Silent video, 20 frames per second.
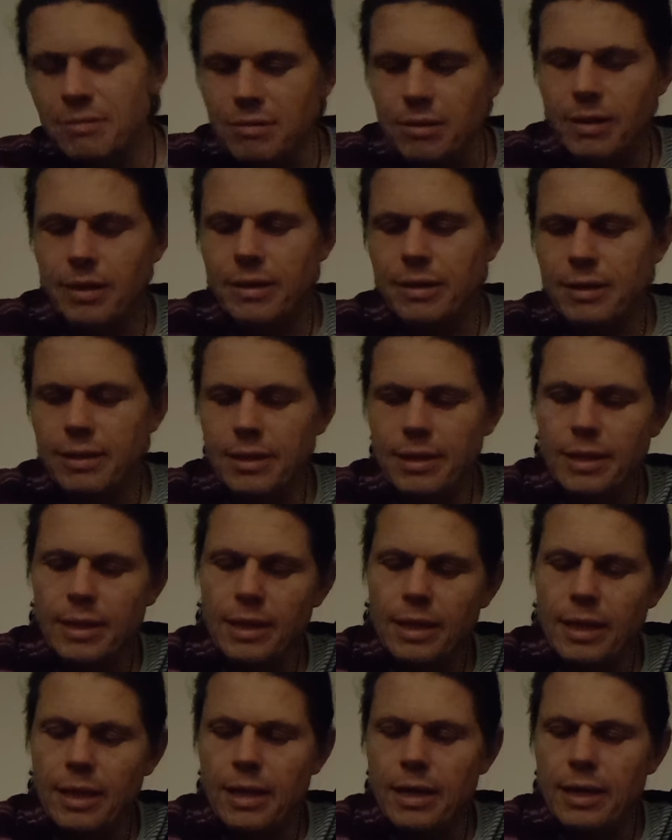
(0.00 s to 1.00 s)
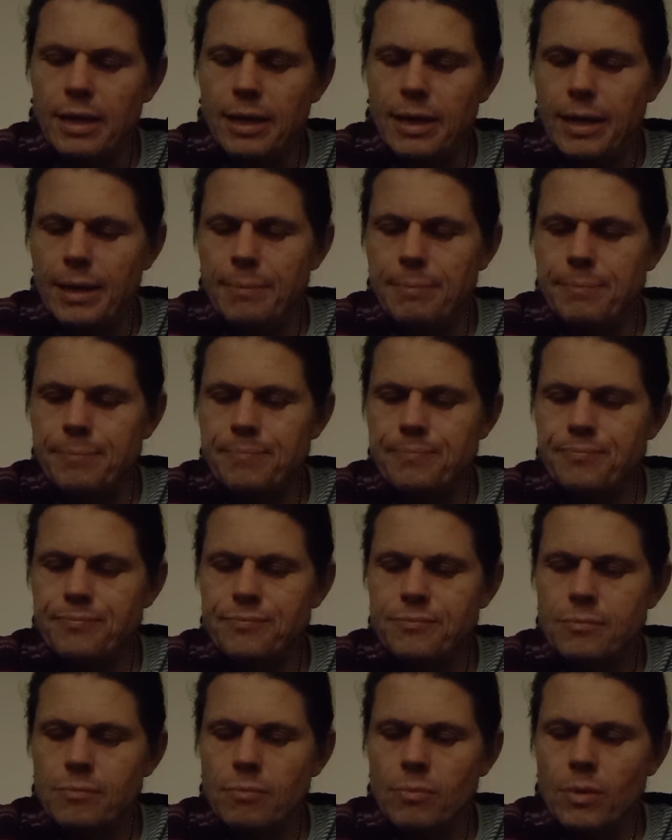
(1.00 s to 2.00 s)
right? Um,
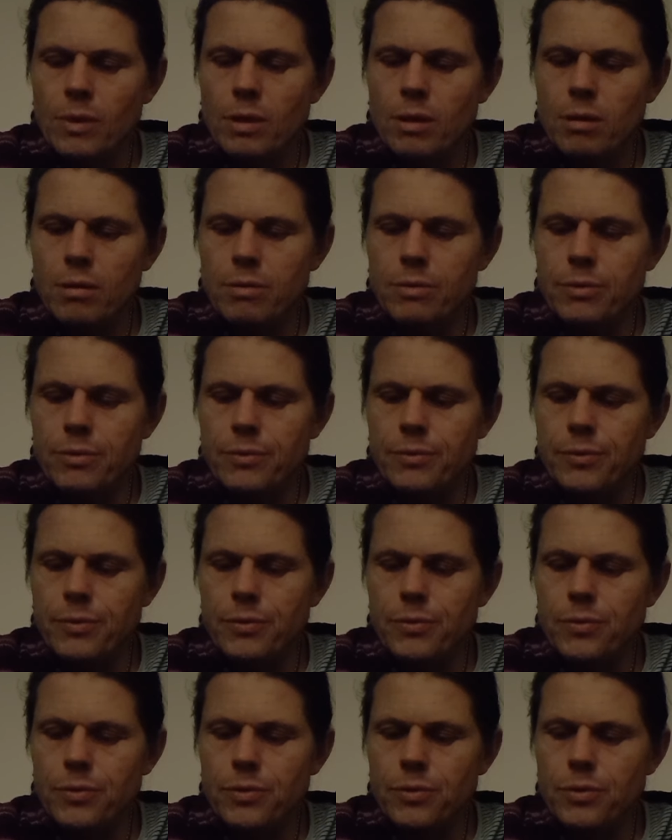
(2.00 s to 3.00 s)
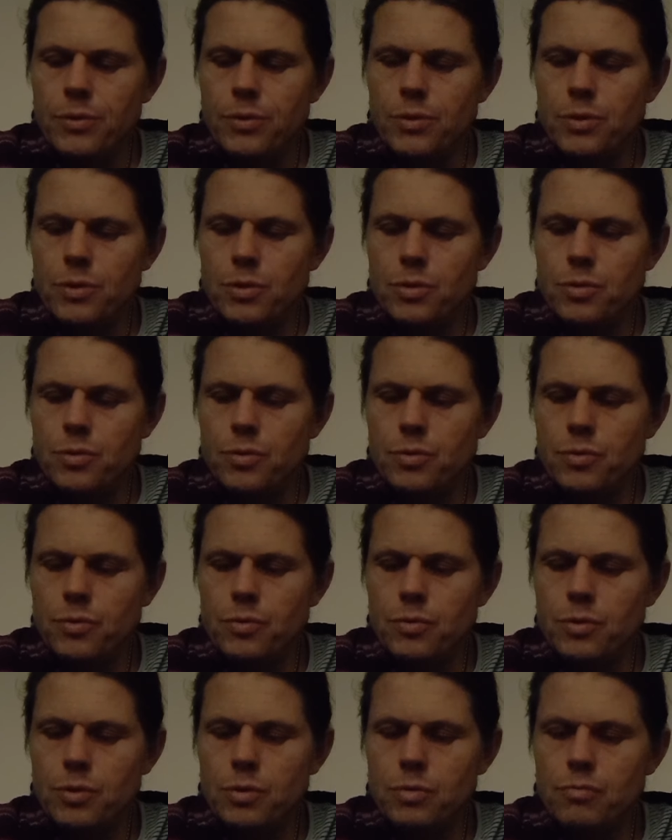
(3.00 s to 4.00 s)
you
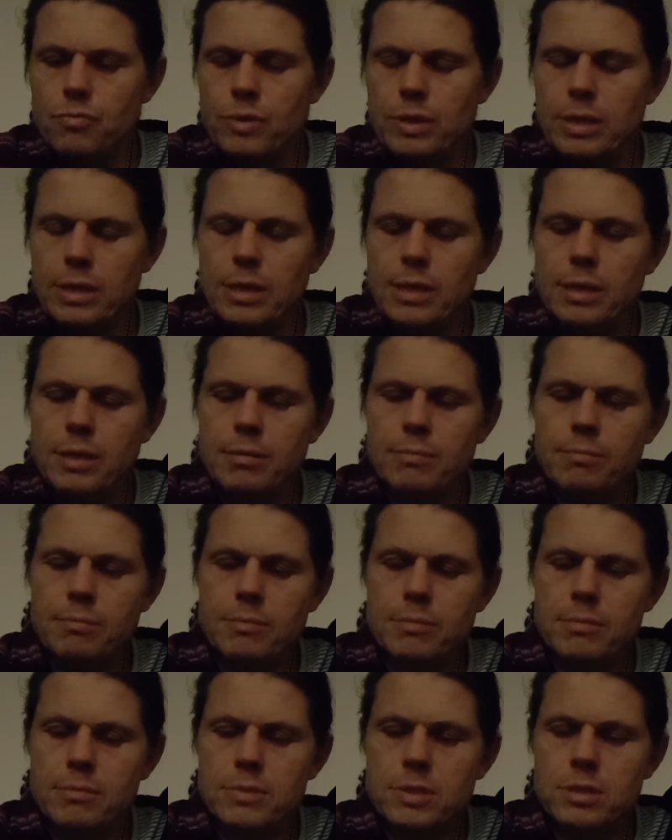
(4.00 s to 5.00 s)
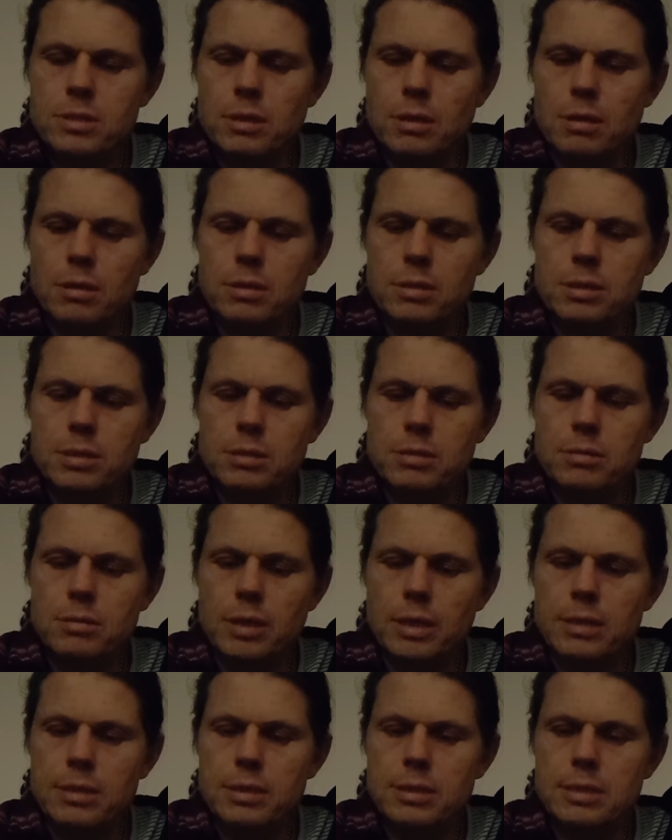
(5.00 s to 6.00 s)
you really start to
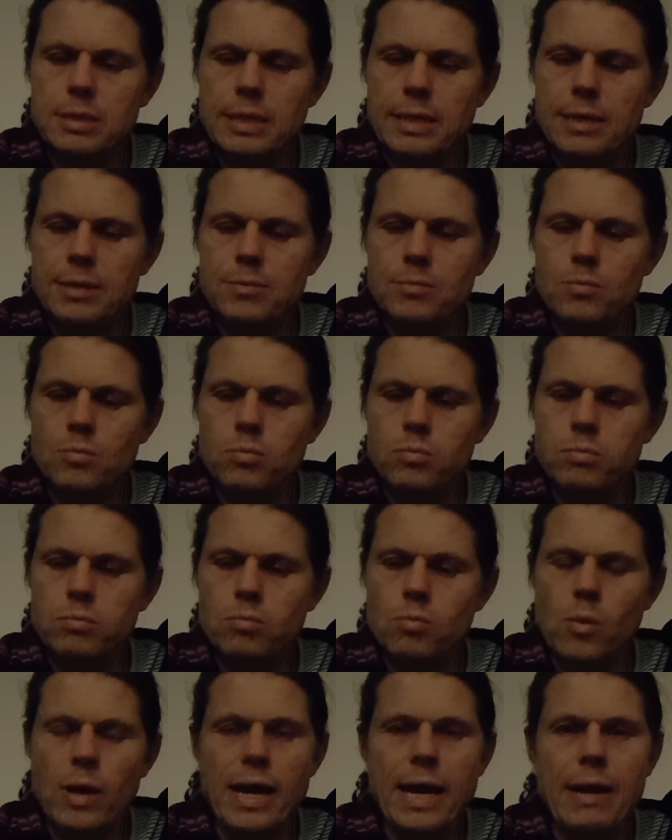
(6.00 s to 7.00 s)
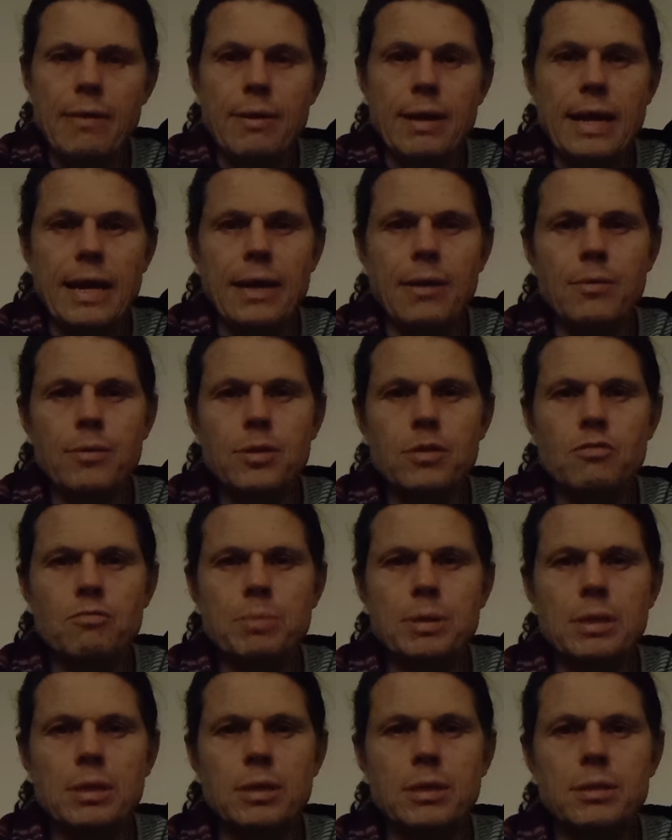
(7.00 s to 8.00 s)
understand where and how you've
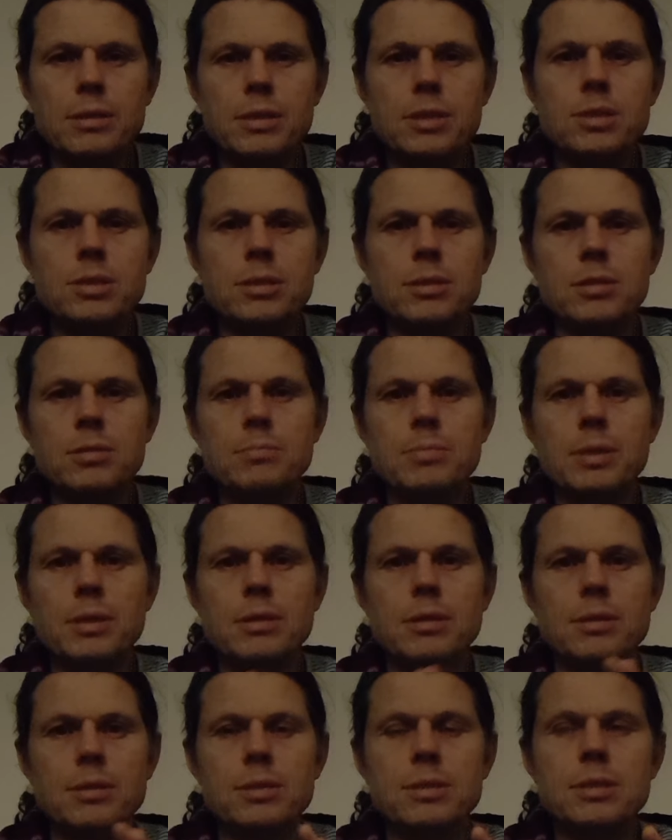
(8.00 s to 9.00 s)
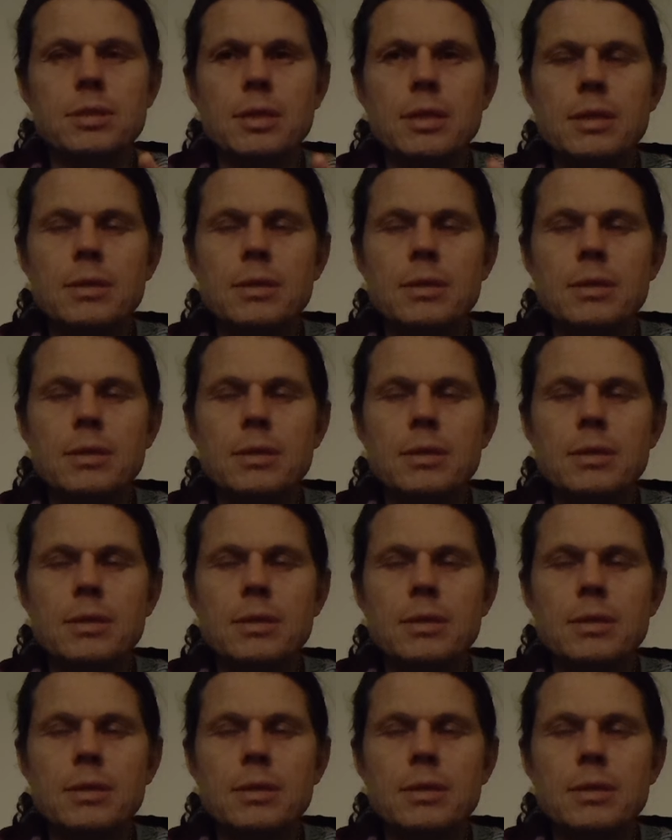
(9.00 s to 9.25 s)
been conditioned because